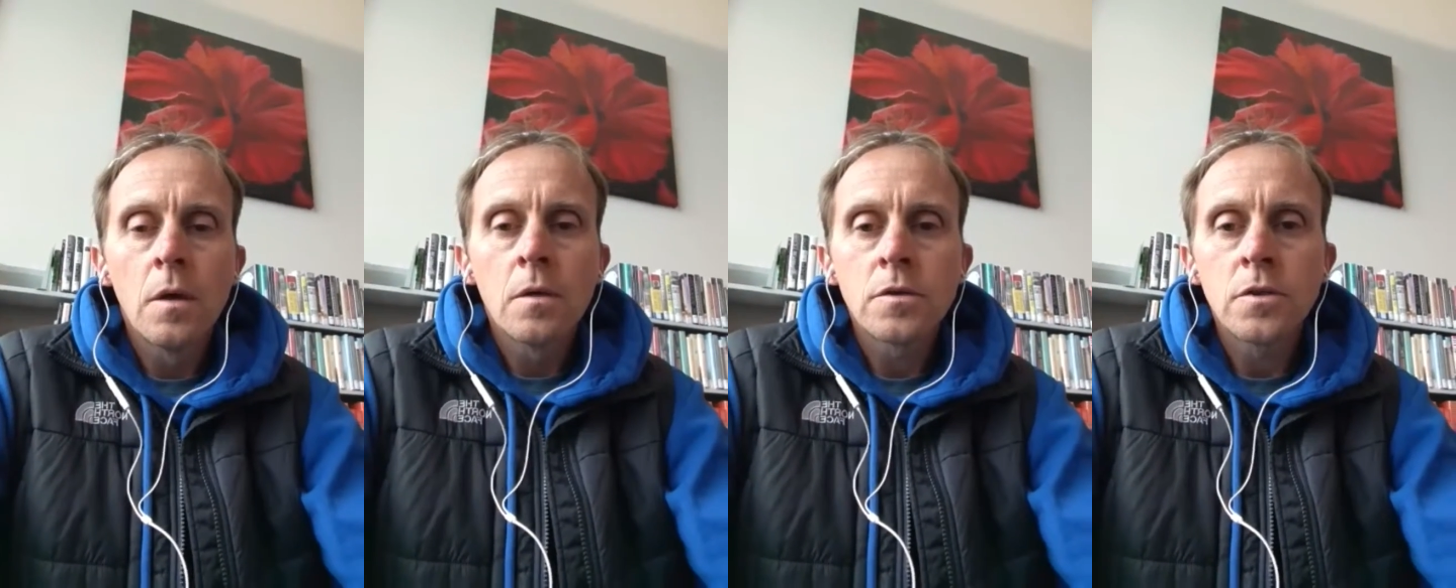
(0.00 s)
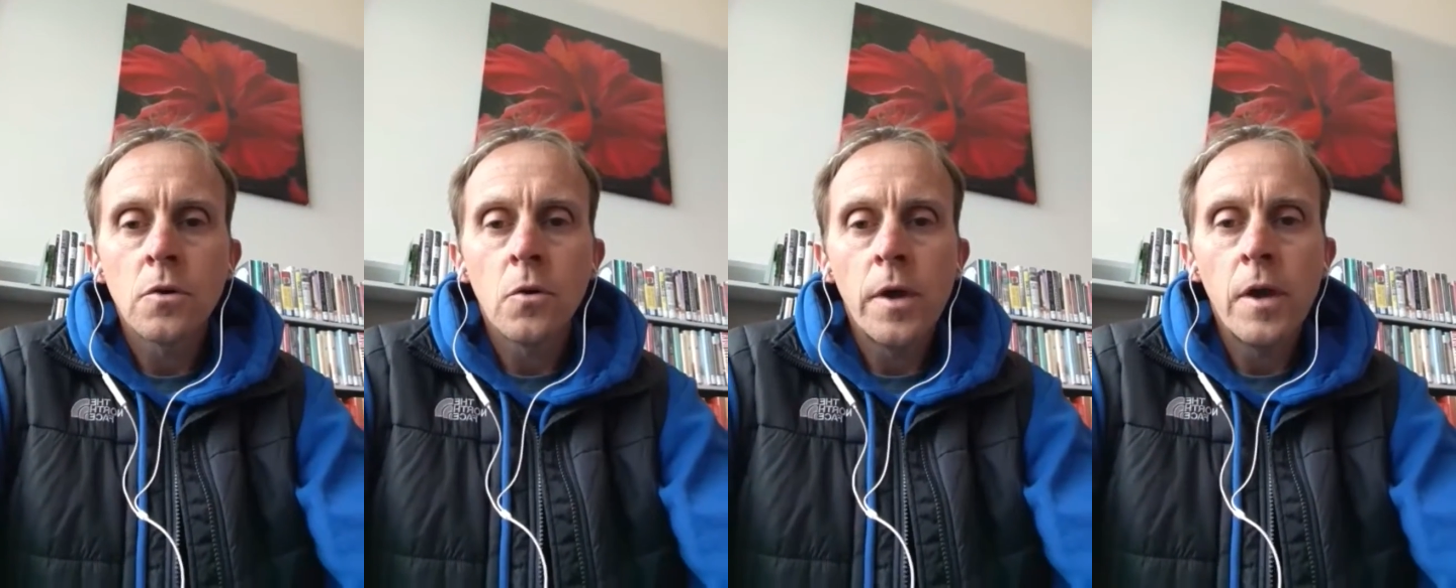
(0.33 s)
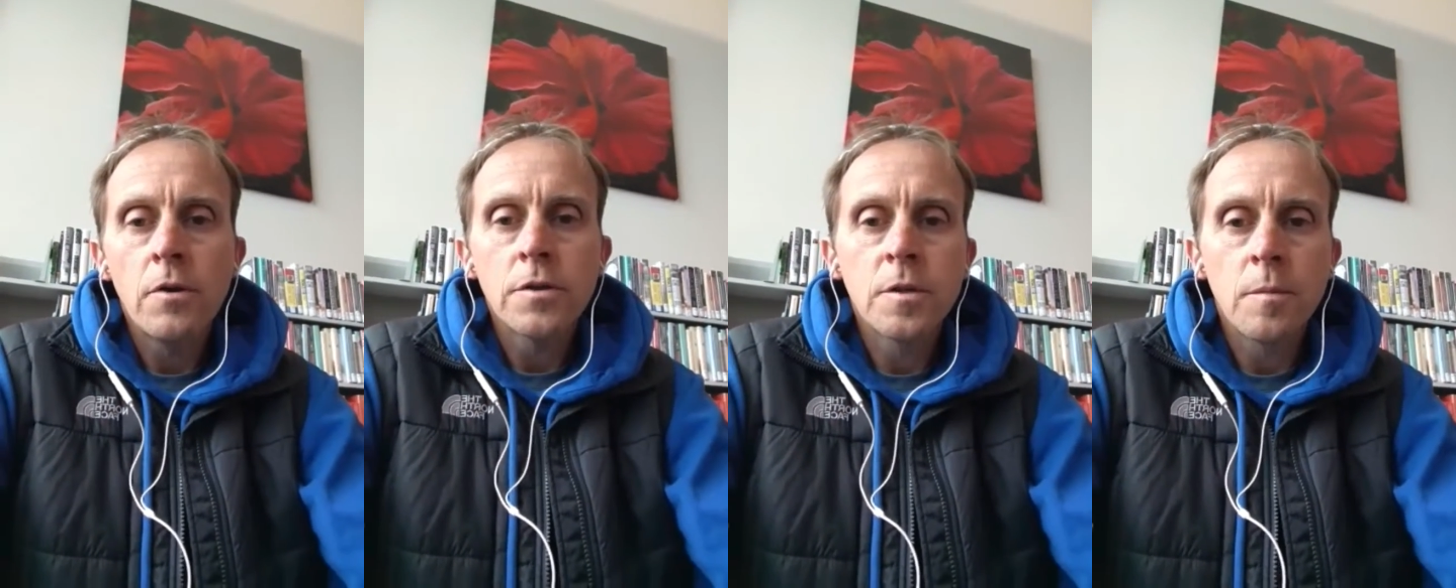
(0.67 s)
So here
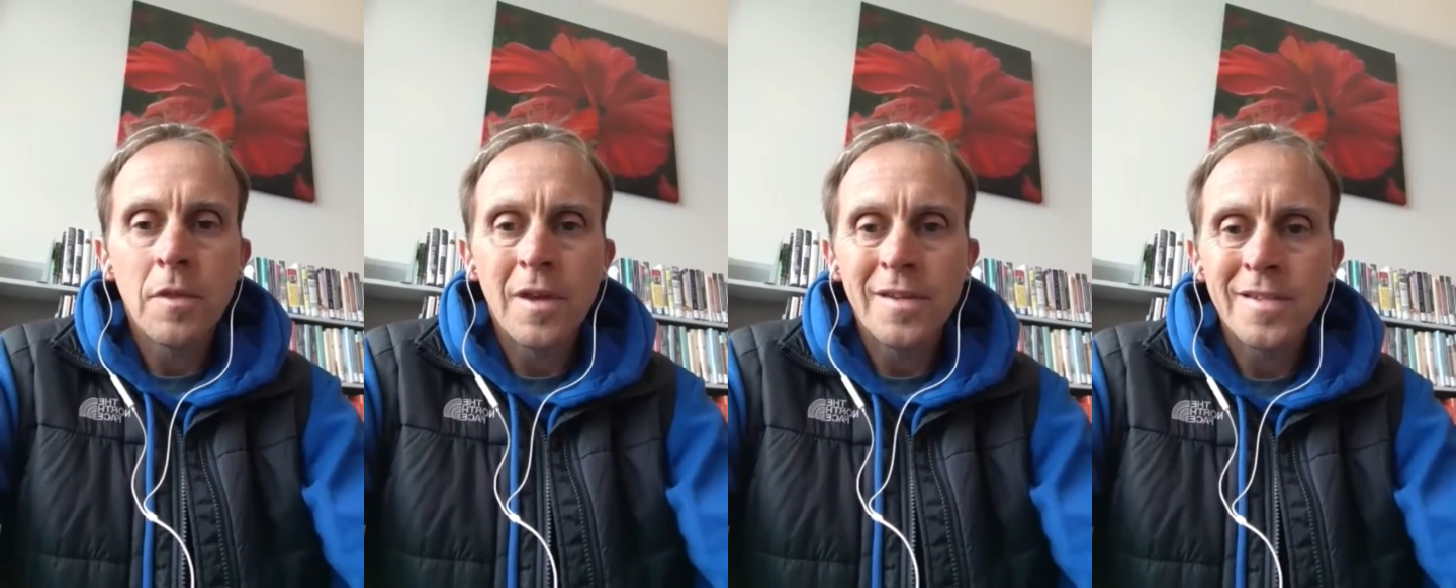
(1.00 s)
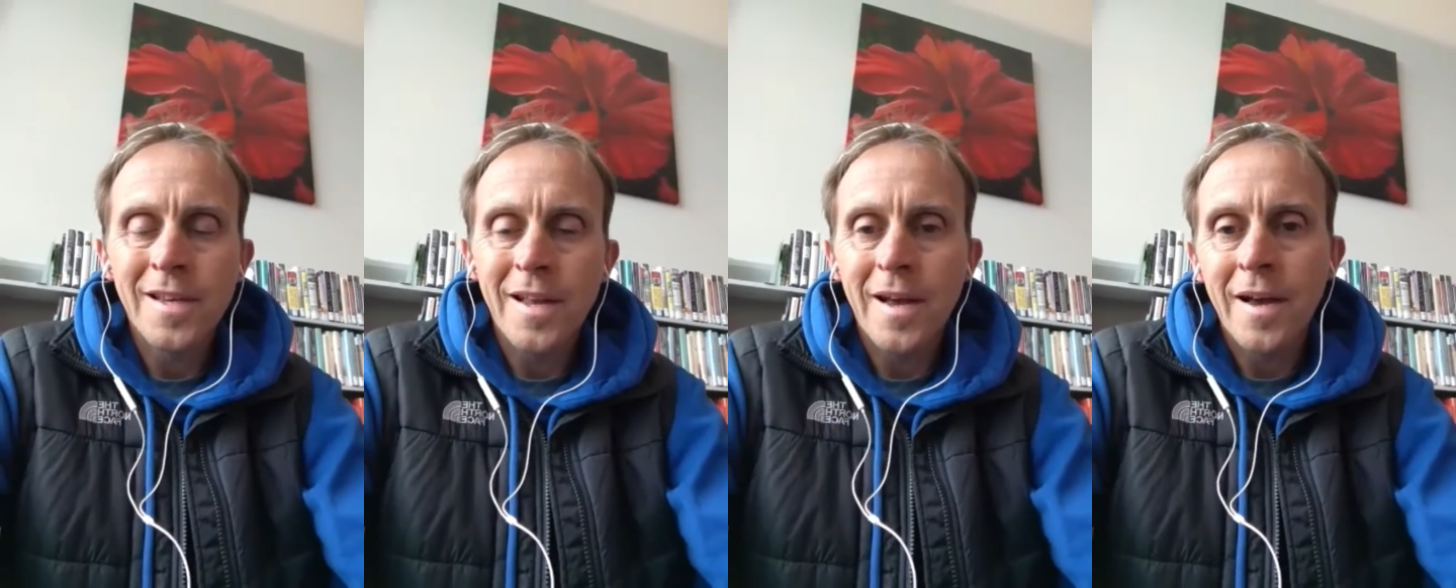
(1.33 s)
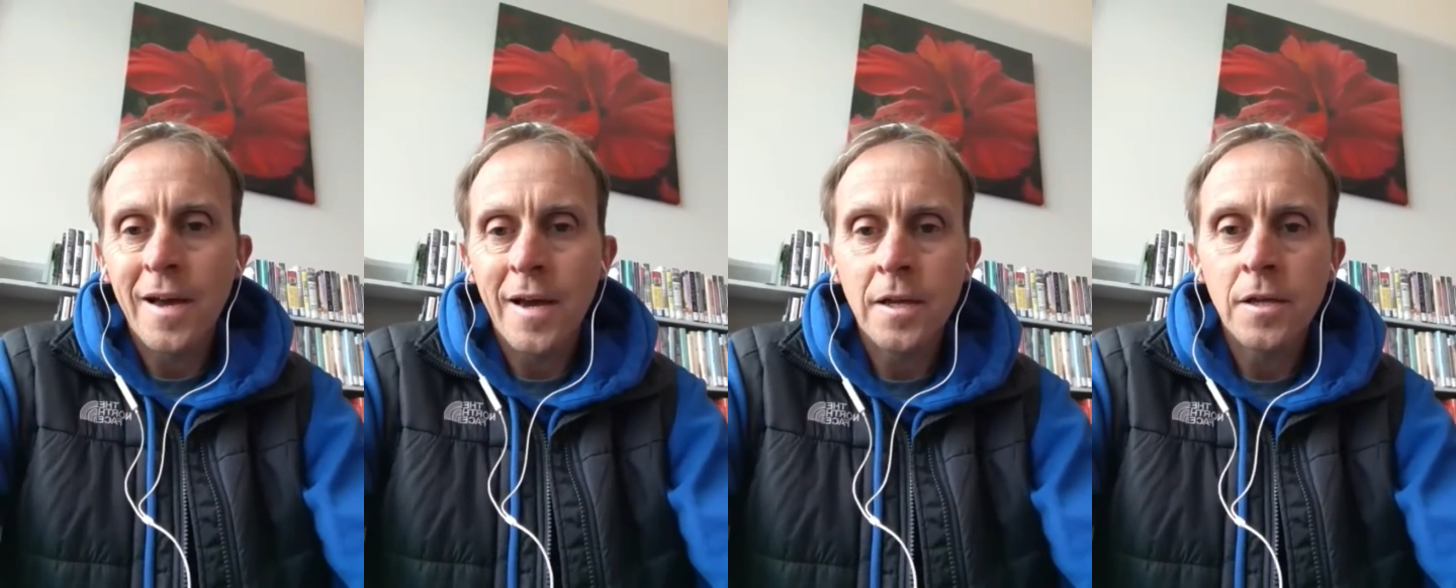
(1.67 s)
are some things that
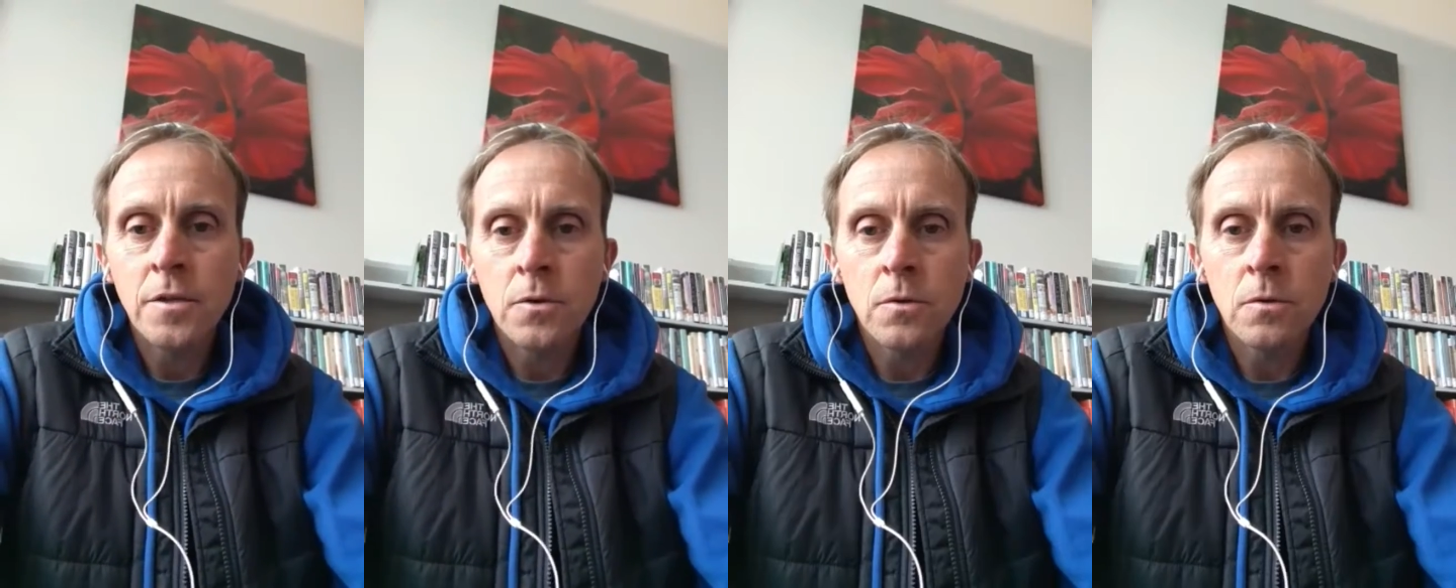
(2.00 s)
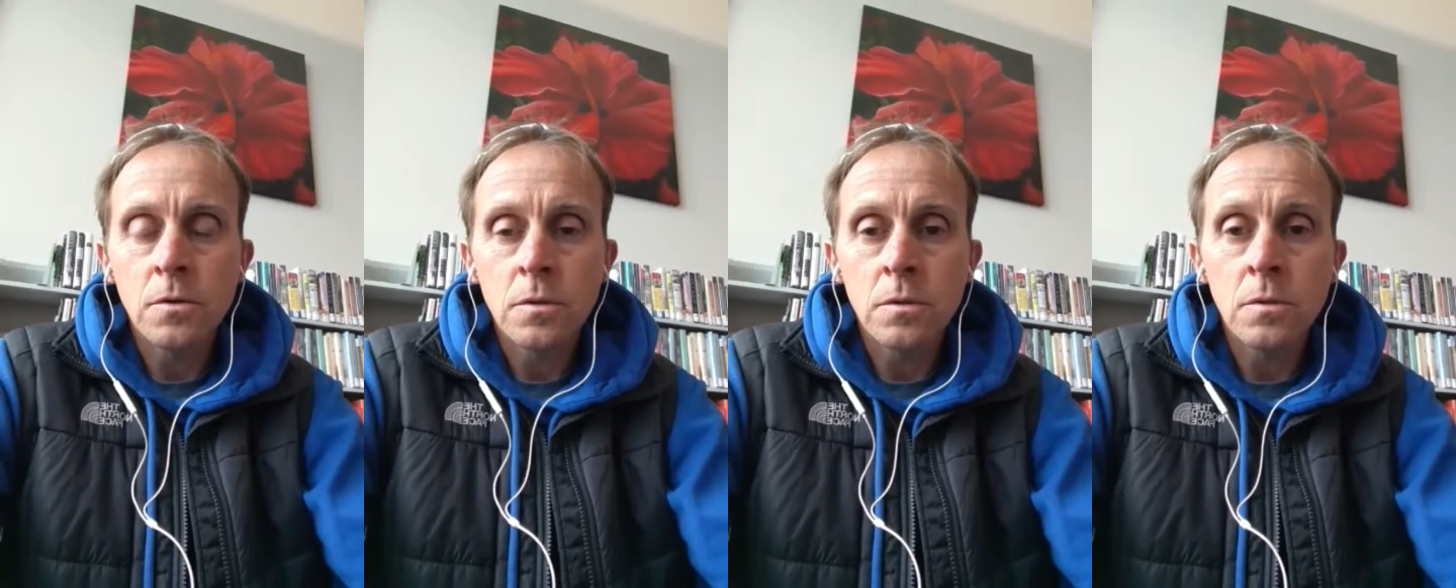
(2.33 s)
I do to